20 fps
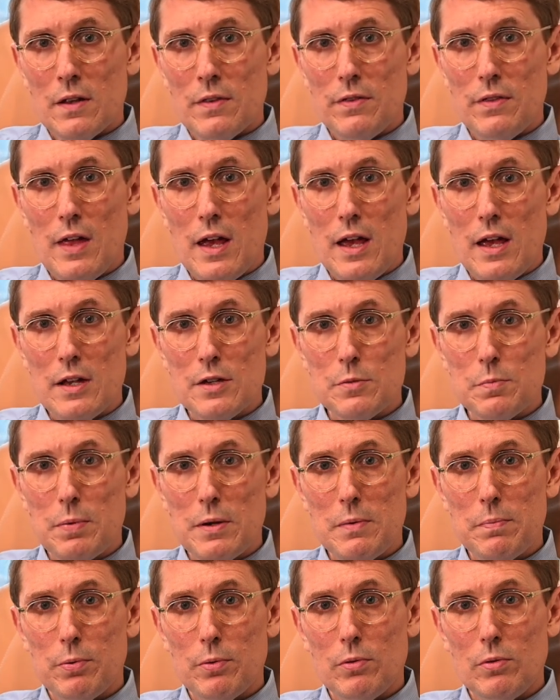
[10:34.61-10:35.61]
that
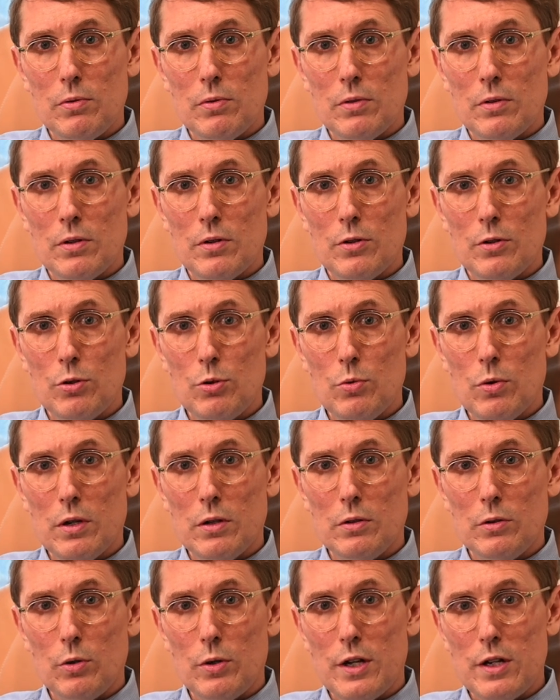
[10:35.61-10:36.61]
people who are
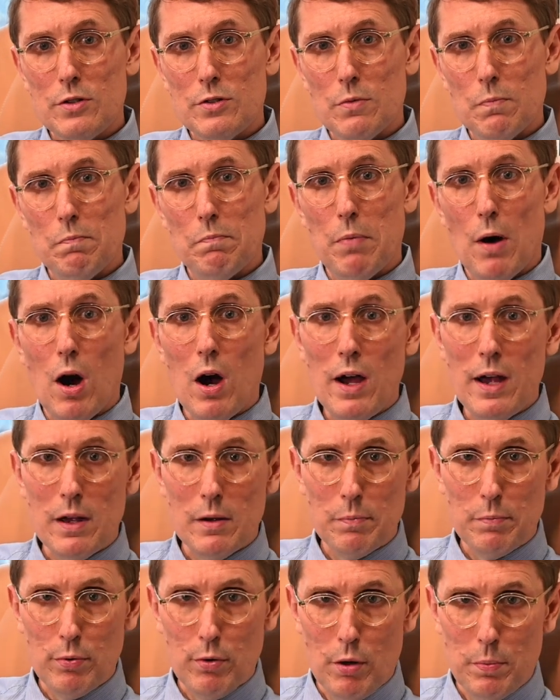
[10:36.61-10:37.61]
looking to buy a
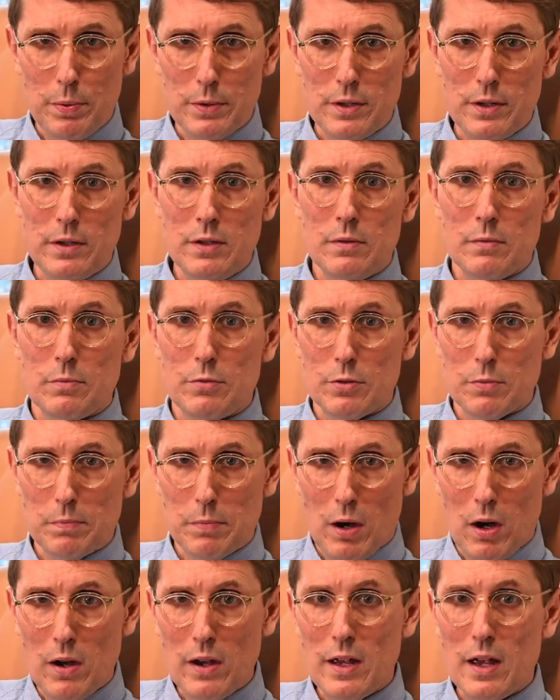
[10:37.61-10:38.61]
property, to
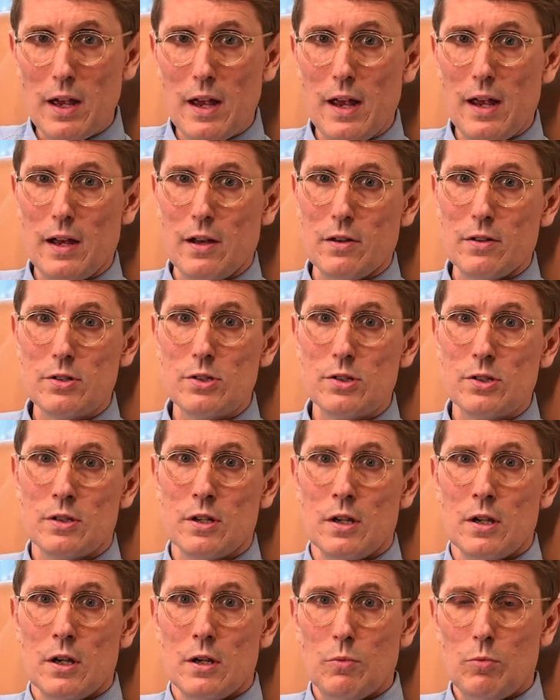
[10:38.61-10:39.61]
buy a house,
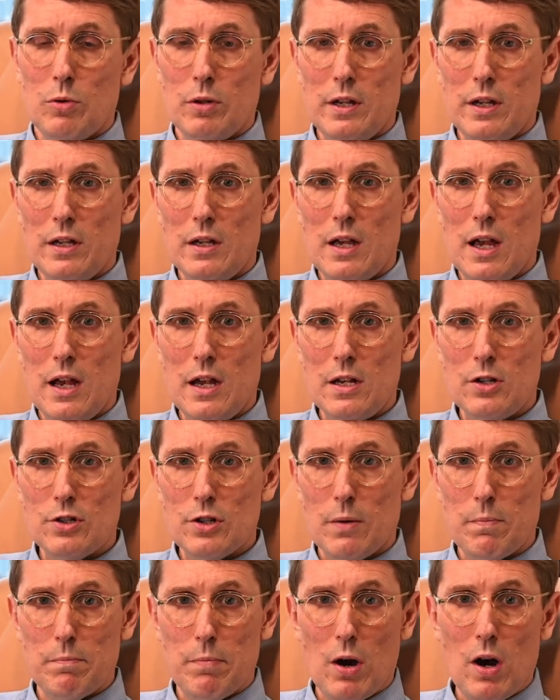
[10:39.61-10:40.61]
will engage
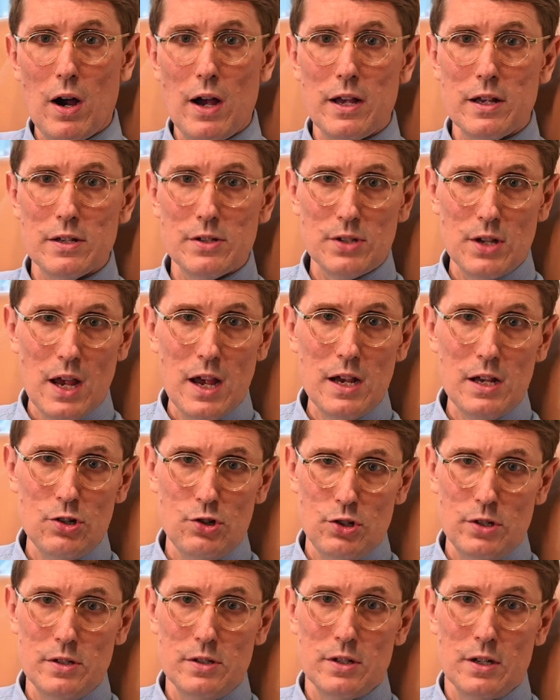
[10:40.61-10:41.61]
a buyer's
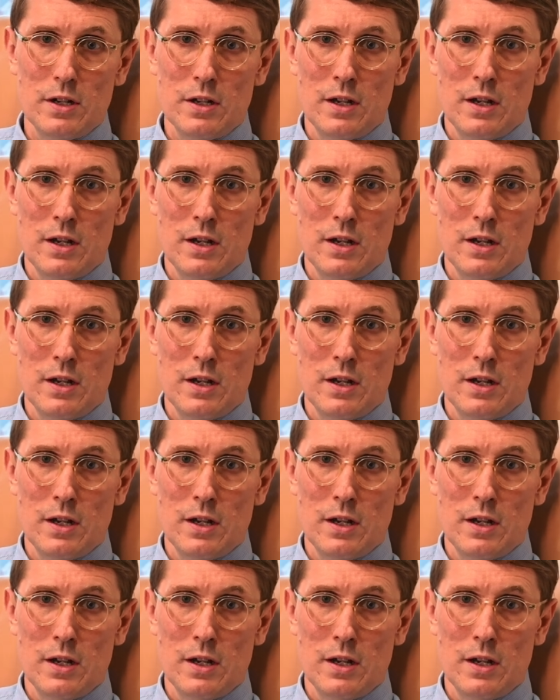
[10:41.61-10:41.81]
agent.